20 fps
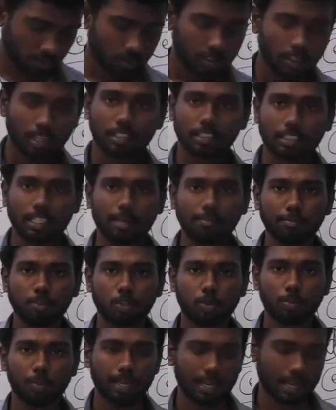seems to
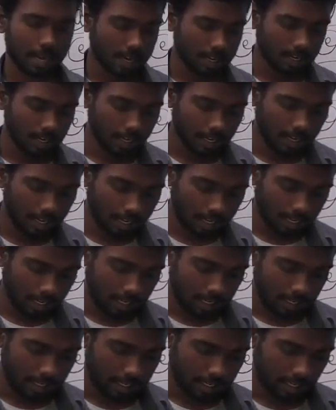be an
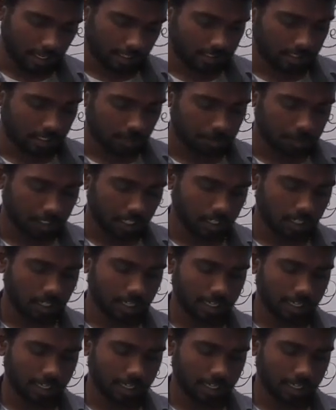exception,